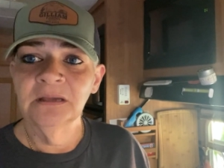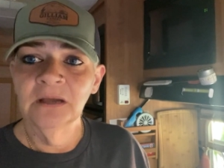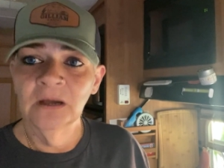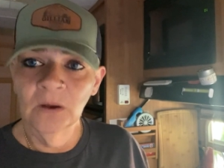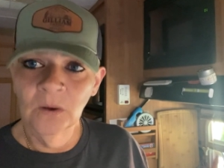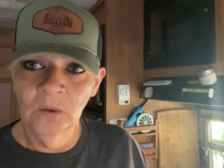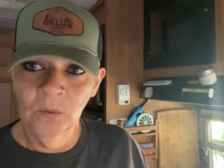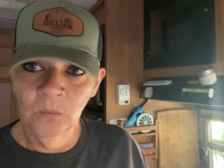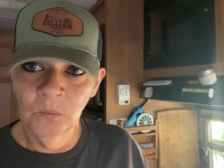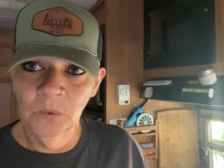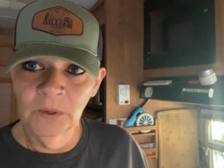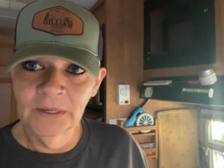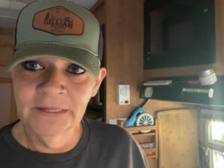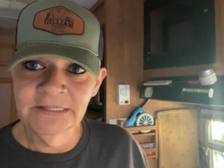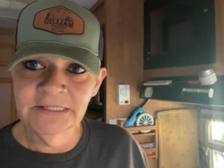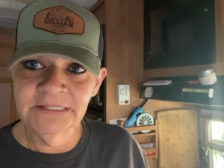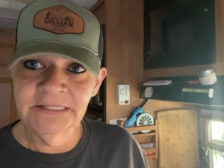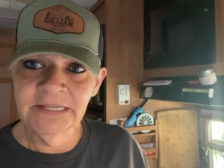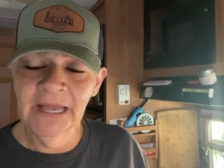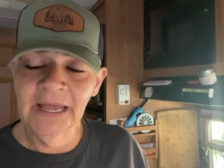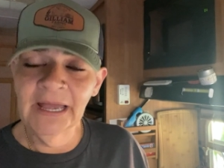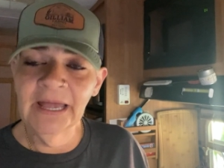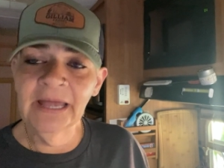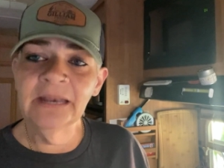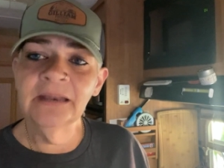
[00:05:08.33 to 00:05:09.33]
on one
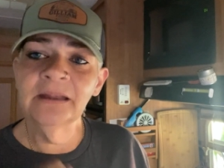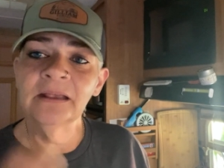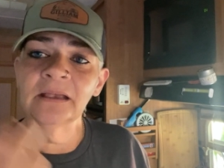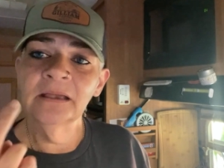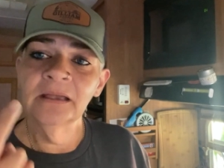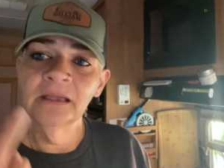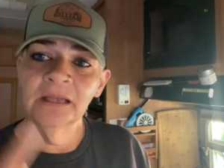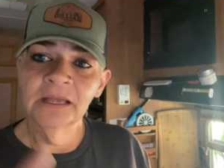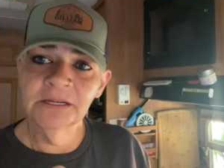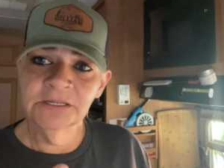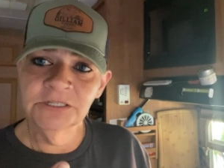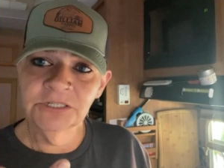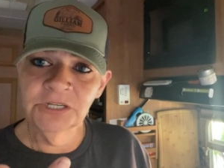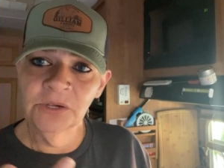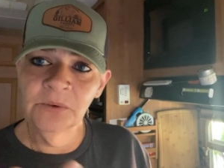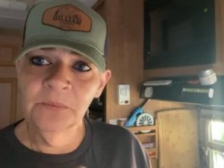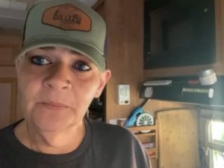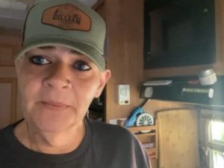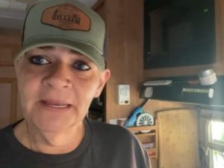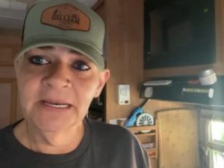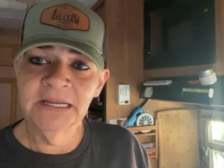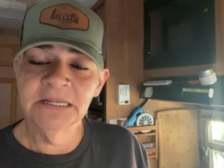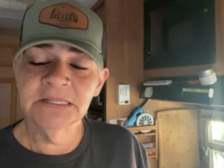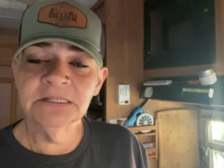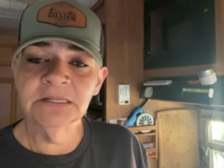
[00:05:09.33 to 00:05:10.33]
side and two
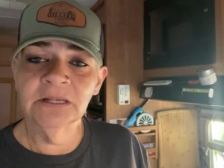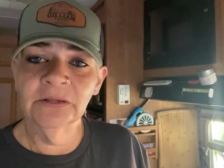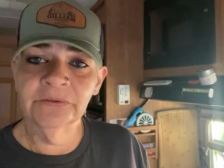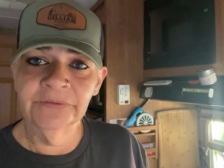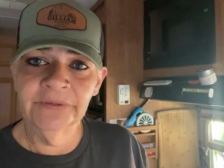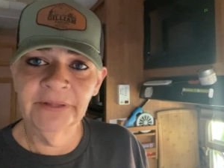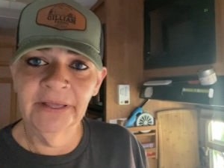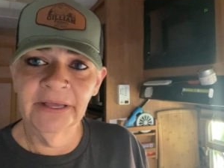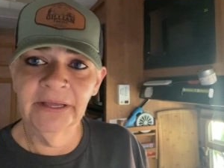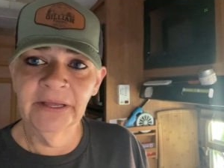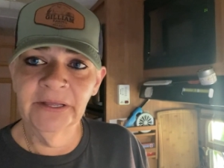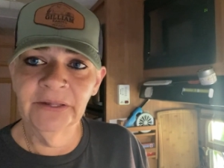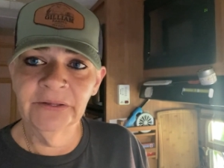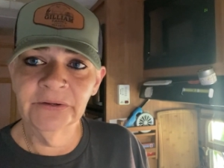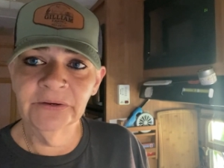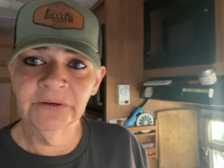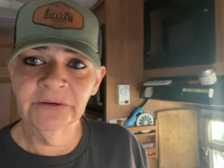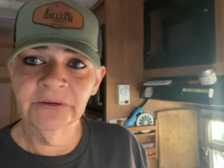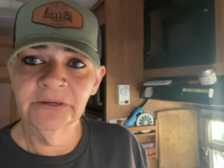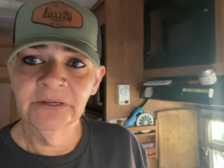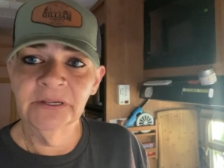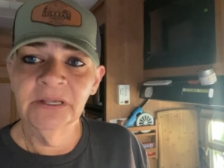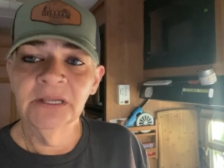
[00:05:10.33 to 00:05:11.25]
minutes on the other.